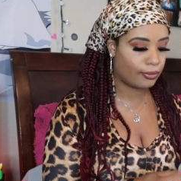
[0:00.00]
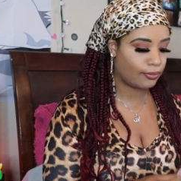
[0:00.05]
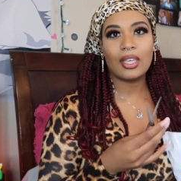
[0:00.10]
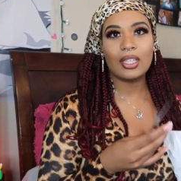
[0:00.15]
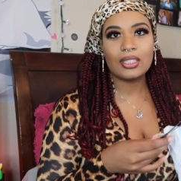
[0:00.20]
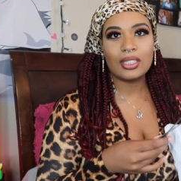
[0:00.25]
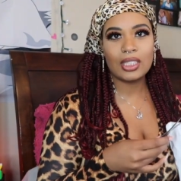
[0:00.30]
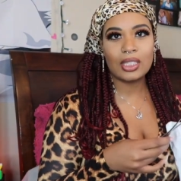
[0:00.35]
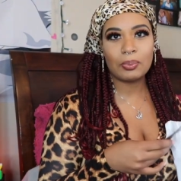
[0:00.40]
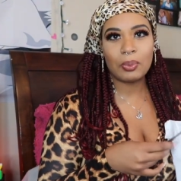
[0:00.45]

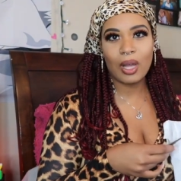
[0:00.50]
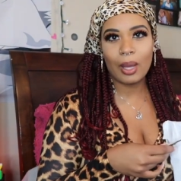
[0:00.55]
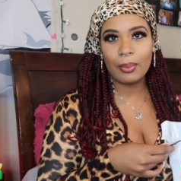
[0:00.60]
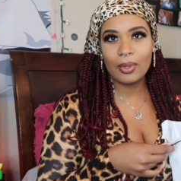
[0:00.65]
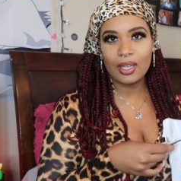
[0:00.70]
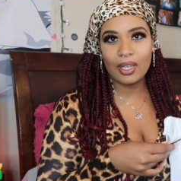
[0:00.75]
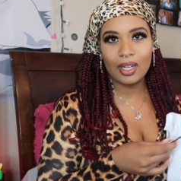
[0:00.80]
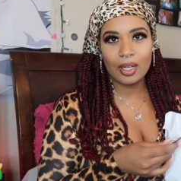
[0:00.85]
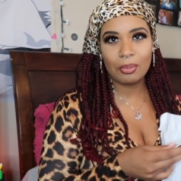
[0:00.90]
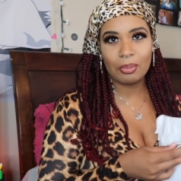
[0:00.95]
This is
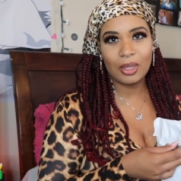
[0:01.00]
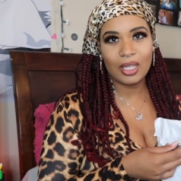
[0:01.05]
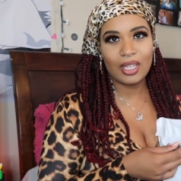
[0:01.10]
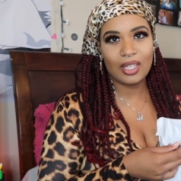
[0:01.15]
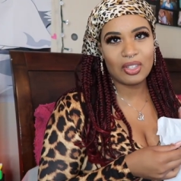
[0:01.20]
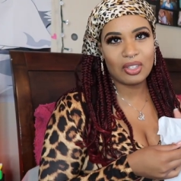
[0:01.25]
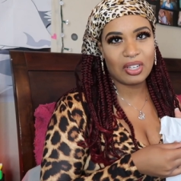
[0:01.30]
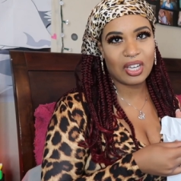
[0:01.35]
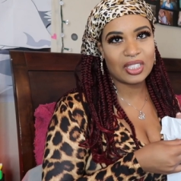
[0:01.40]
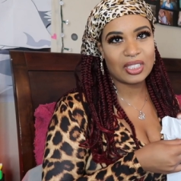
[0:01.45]
probably gonna be,
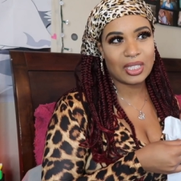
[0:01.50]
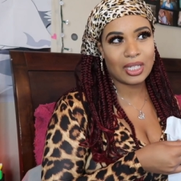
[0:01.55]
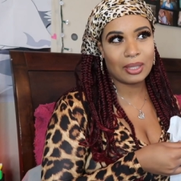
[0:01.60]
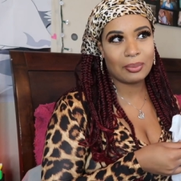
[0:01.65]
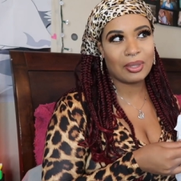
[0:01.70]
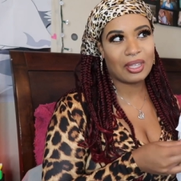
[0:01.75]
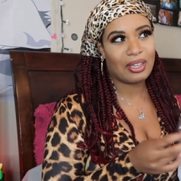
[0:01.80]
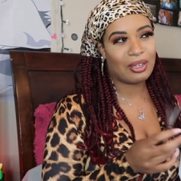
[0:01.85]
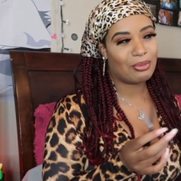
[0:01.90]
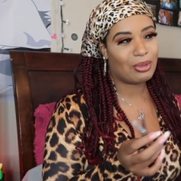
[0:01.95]
and you guys are gonna
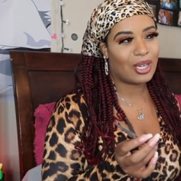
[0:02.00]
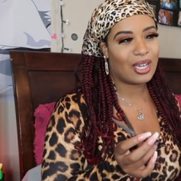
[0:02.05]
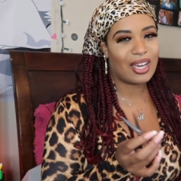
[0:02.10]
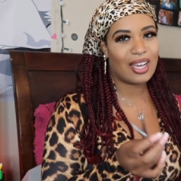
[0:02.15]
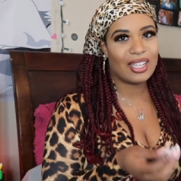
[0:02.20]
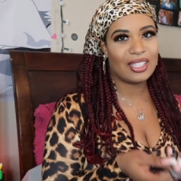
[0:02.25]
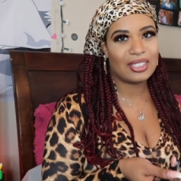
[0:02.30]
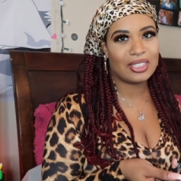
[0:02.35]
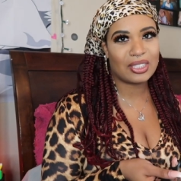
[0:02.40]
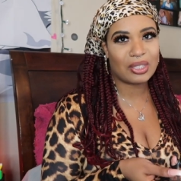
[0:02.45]
be like, oh my
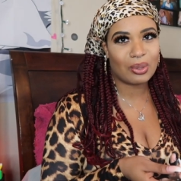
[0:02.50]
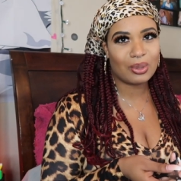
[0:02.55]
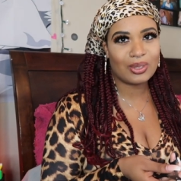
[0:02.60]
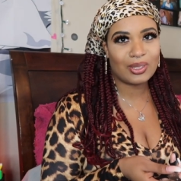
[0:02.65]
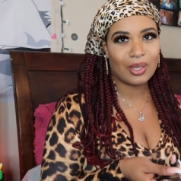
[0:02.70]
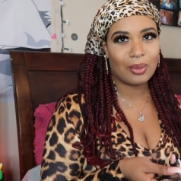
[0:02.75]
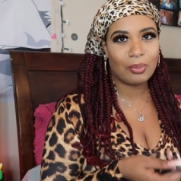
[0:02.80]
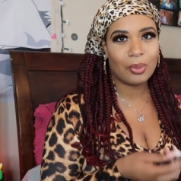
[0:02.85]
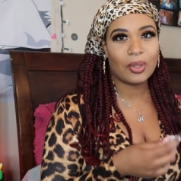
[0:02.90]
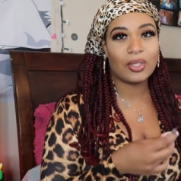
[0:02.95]
god, it's so
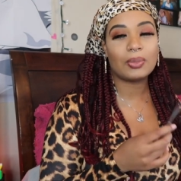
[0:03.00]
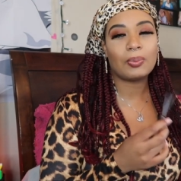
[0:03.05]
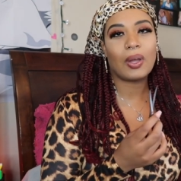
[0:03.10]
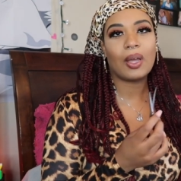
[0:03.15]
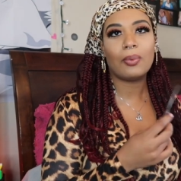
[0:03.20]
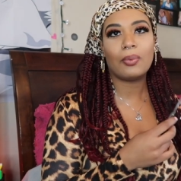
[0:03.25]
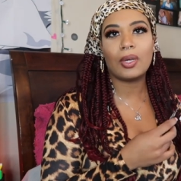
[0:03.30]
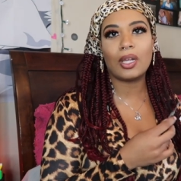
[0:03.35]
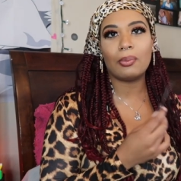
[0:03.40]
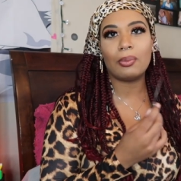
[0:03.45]
simple. It's
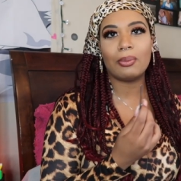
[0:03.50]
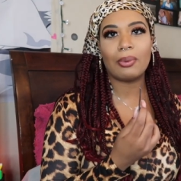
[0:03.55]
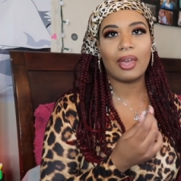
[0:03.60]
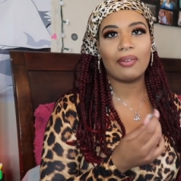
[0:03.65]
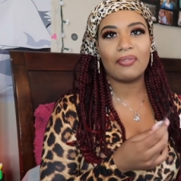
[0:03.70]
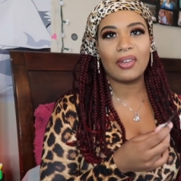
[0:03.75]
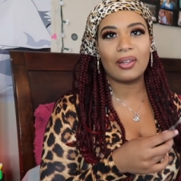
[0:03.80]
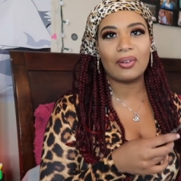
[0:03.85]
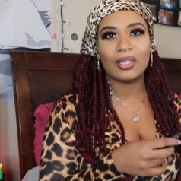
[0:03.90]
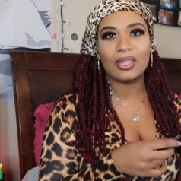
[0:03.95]
probably gonna be my
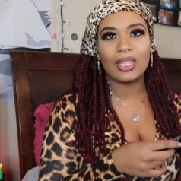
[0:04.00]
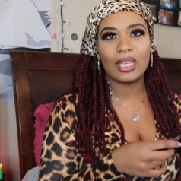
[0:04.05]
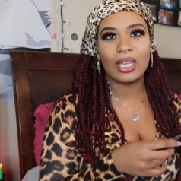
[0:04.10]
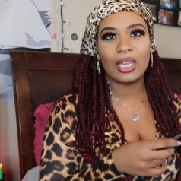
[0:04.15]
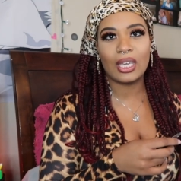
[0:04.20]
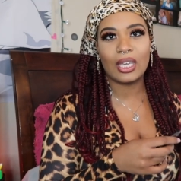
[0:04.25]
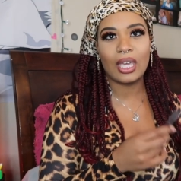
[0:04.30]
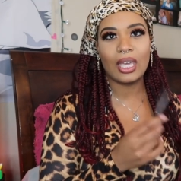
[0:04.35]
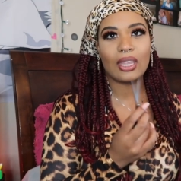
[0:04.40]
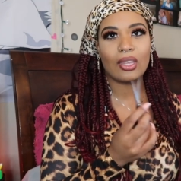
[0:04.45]
favorite
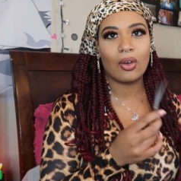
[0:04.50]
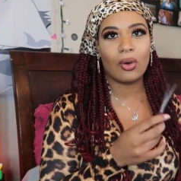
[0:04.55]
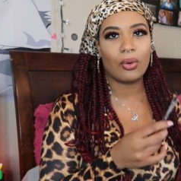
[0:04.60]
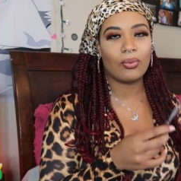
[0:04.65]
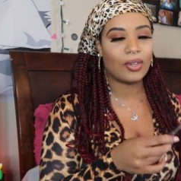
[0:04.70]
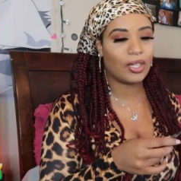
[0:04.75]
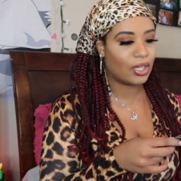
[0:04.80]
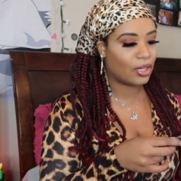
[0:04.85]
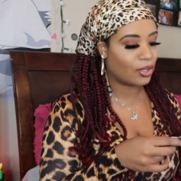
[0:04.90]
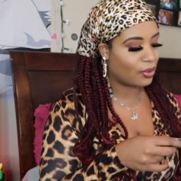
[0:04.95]
thing in the whole
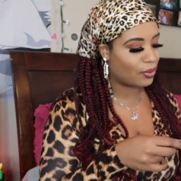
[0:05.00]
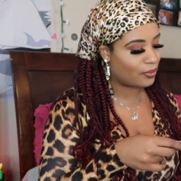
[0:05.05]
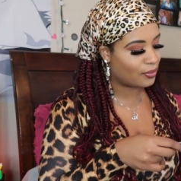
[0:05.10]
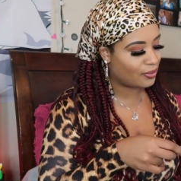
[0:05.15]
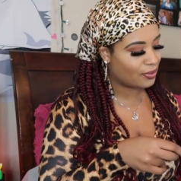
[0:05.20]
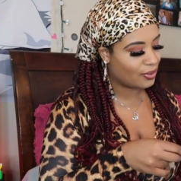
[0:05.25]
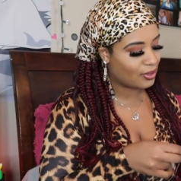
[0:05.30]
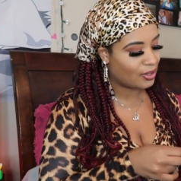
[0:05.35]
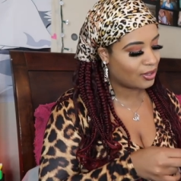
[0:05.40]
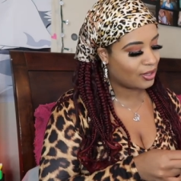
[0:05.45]
video,
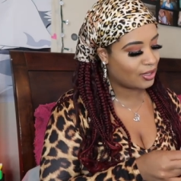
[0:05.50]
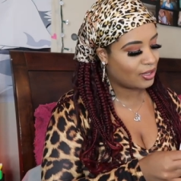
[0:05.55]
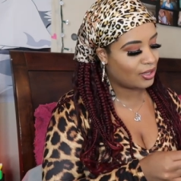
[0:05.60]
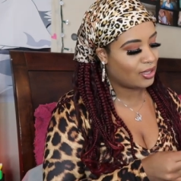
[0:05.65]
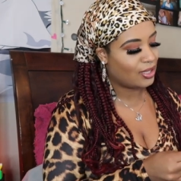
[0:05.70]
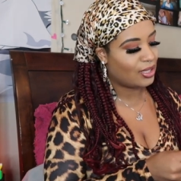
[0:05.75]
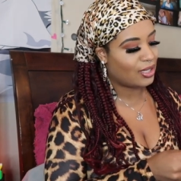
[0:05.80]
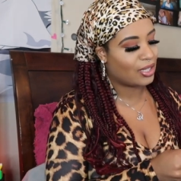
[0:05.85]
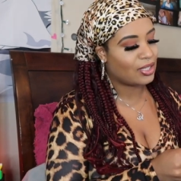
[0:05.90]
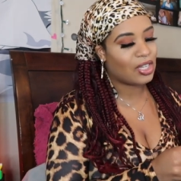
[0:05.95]

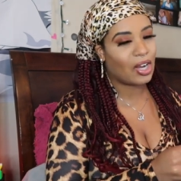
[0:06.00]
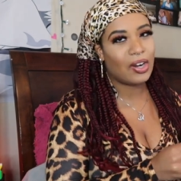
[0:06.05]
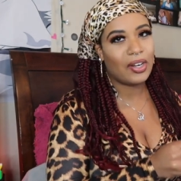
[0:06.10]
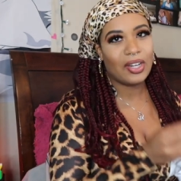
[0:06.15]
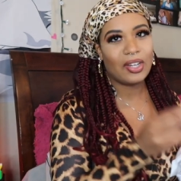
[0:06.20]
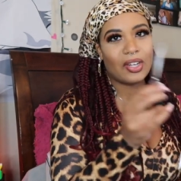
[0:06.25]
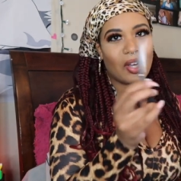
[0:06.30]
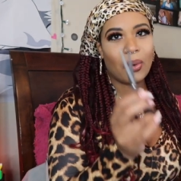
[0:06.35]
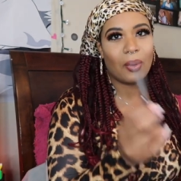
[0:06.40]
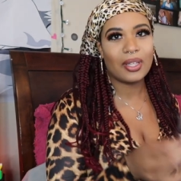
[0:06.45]
because I
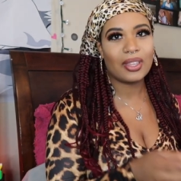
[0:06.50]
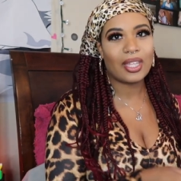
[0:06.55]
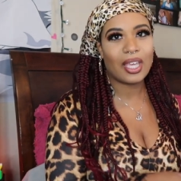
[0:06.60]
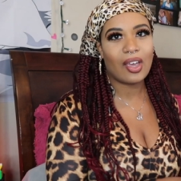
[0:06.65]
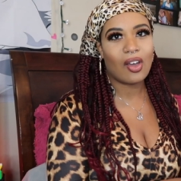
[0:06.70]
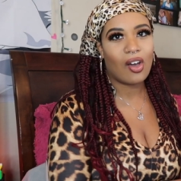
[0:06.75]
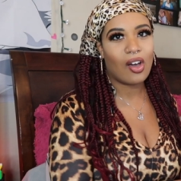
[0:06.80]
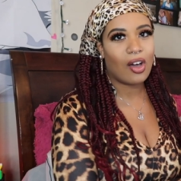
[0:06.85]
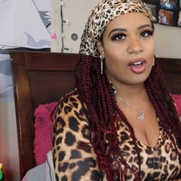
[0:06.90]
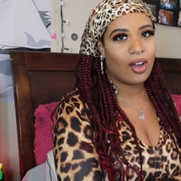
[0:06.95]
already know what they
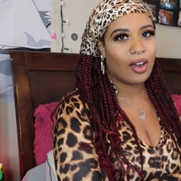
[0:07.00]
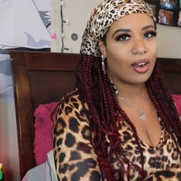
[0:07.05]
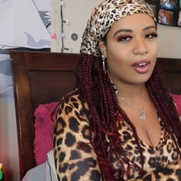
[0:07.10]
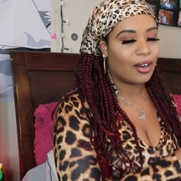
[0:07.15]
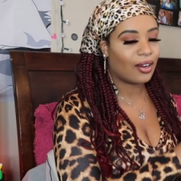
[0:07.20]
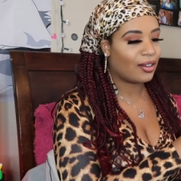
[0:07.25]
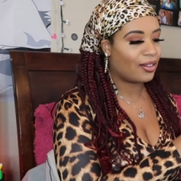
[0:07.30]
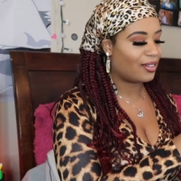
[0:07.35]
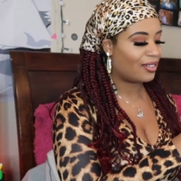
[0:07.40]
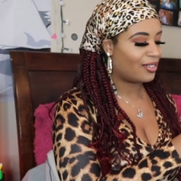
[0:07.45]
are.